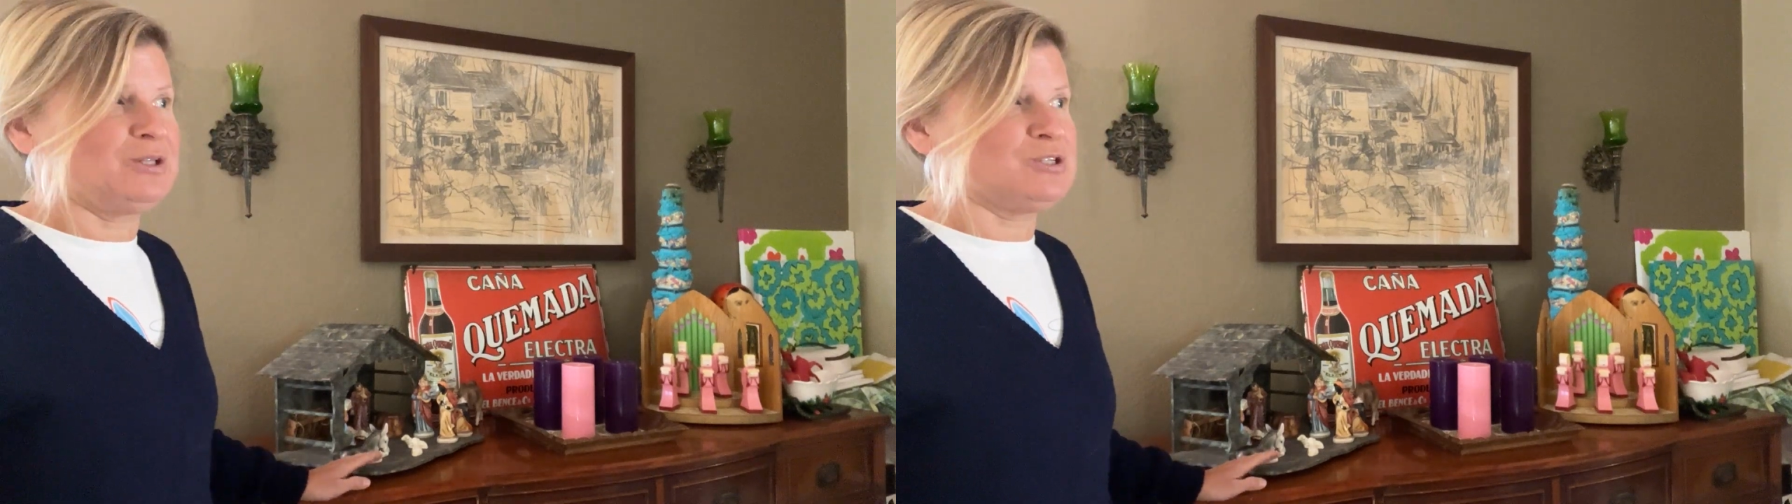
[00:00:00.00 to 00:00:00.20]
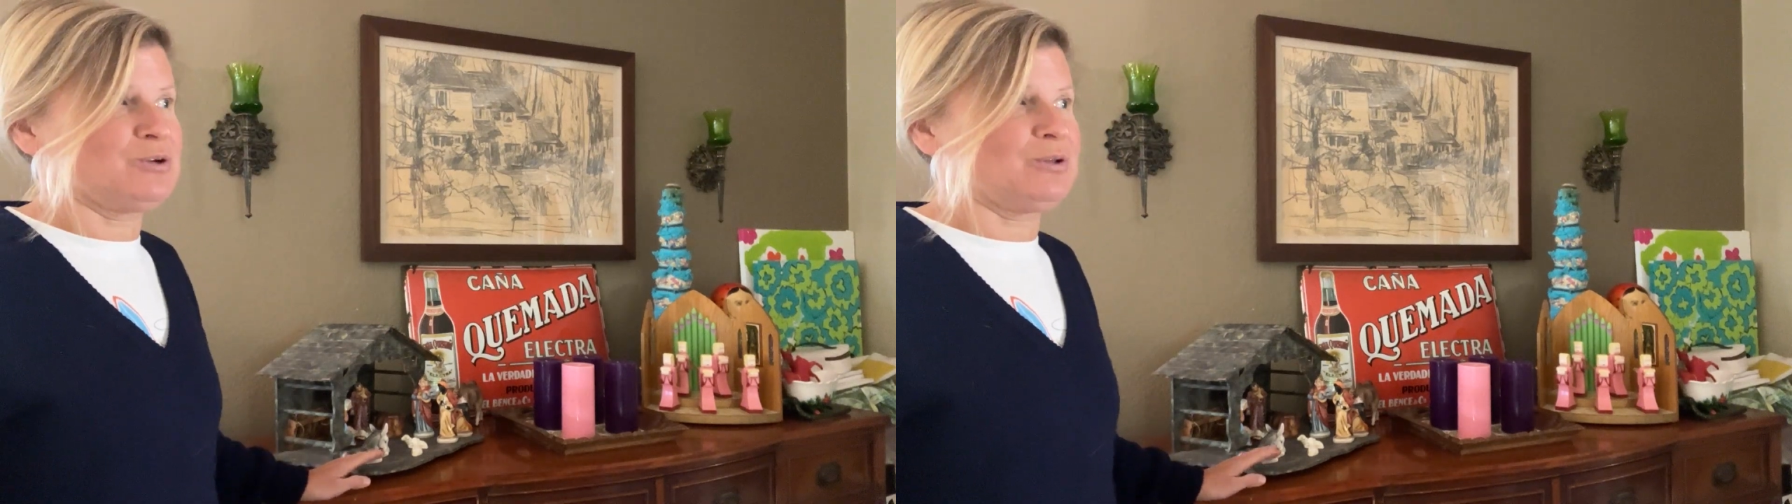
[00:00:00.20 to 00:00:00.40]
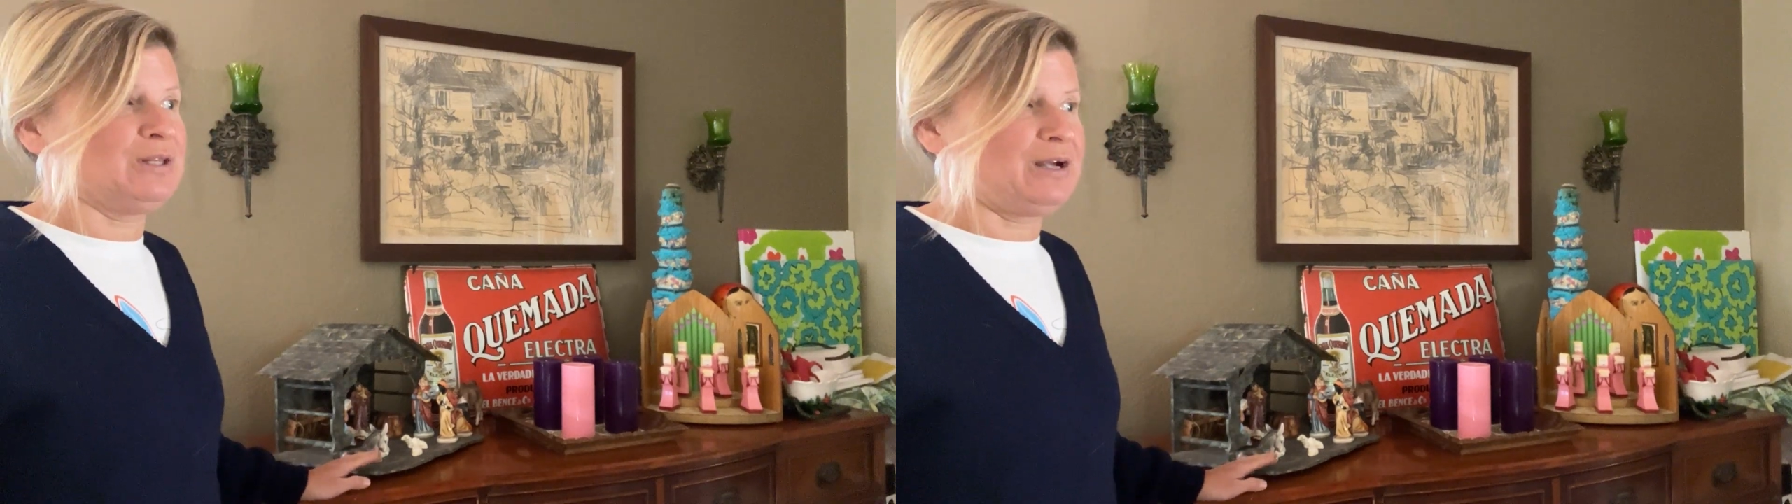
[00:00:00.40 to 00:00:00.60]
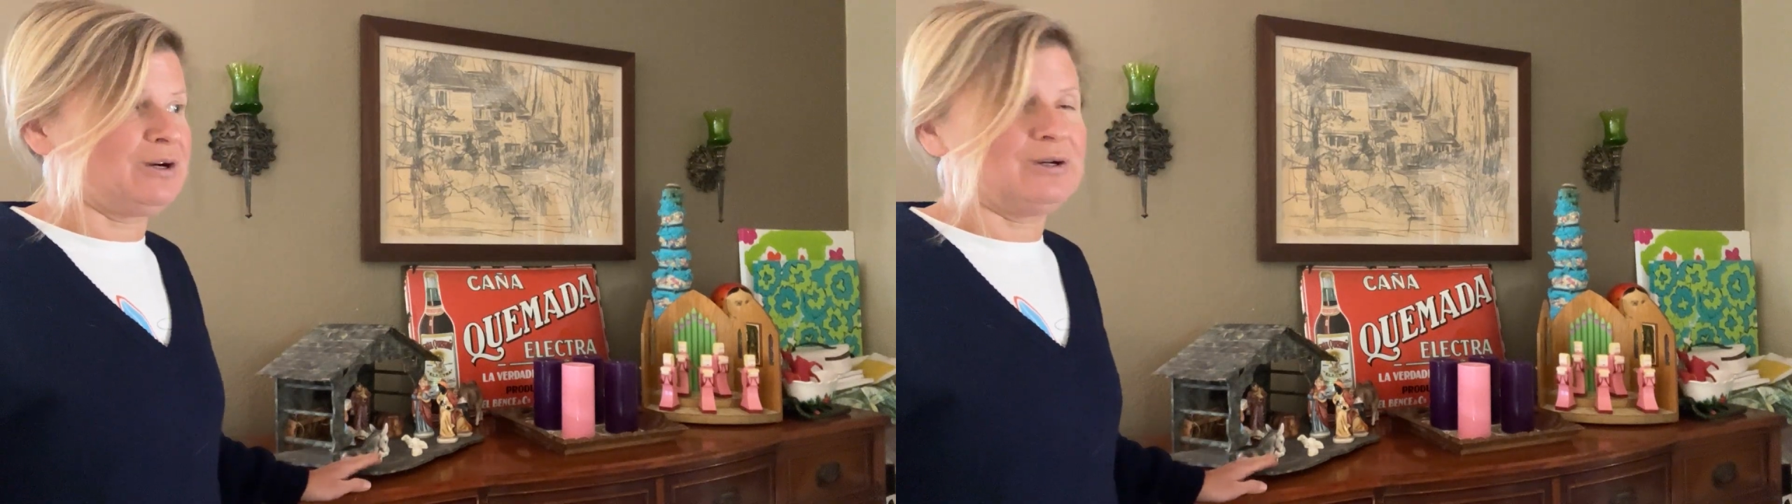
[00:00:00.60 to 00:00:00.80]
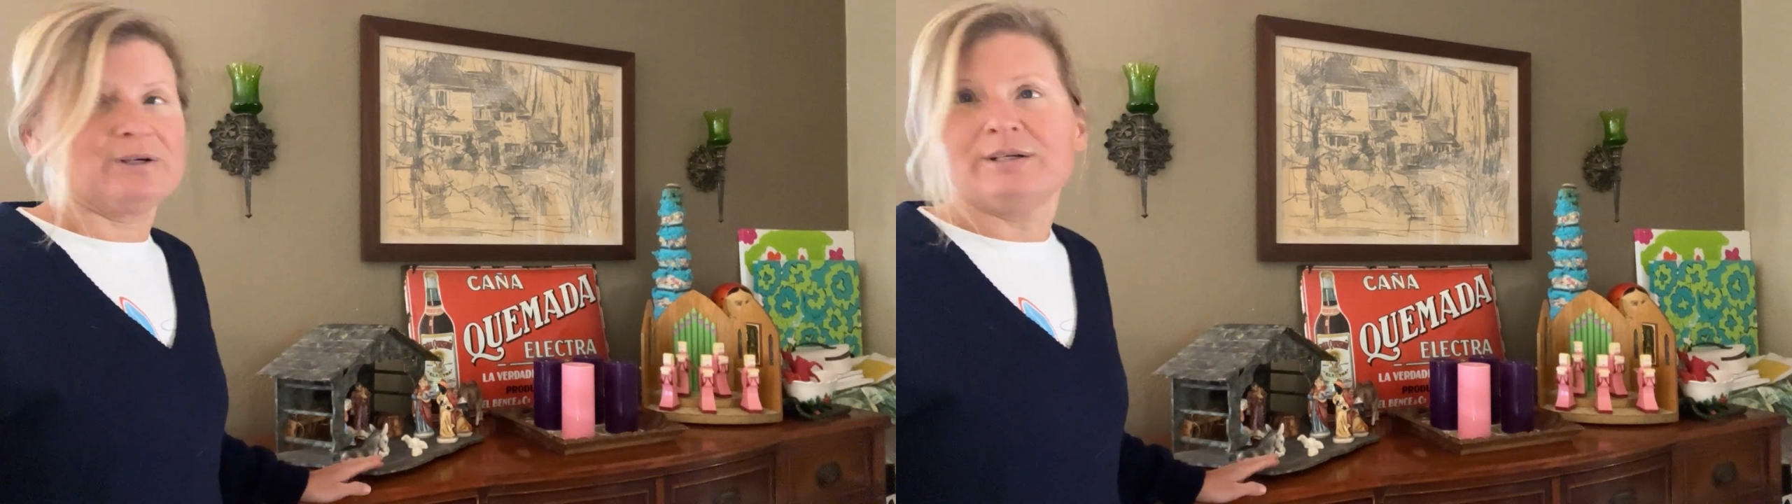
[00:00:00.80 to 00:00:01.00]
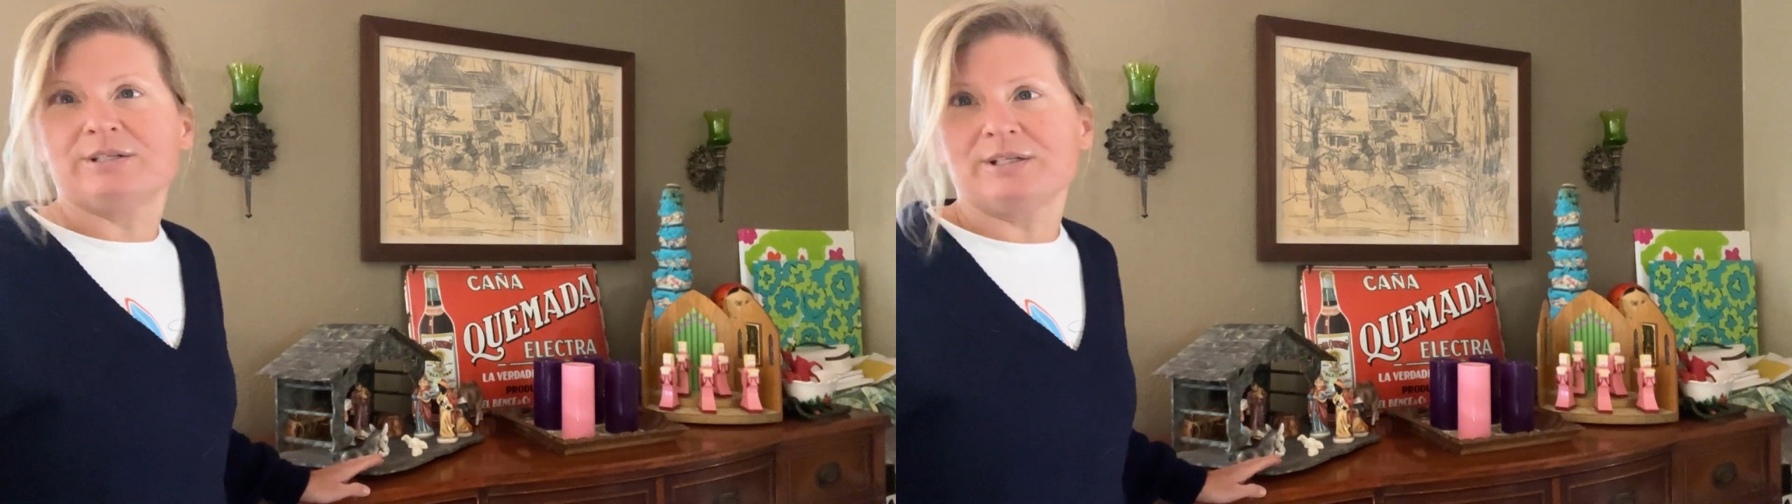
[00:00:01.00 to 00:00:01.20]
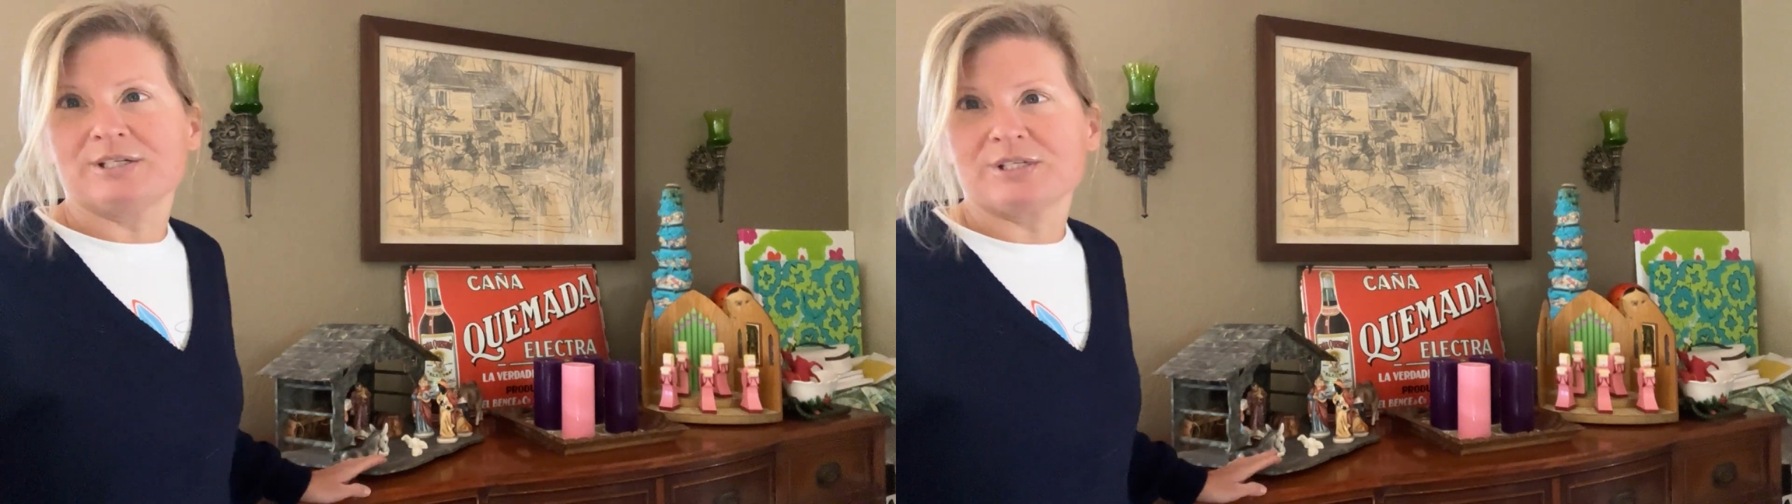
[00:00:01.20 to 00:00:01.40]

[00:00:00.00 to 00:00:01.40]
This